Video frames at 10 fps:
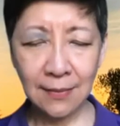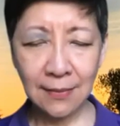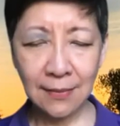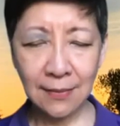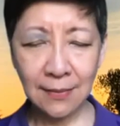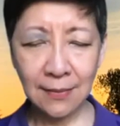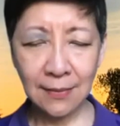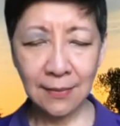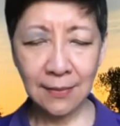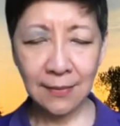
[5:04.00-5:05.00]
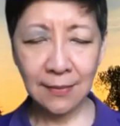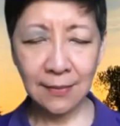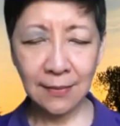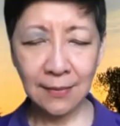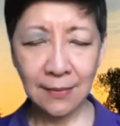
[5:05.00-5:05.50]

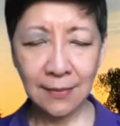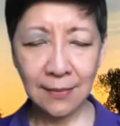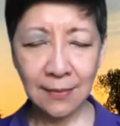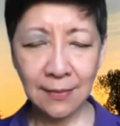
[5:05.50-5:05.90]
(silence)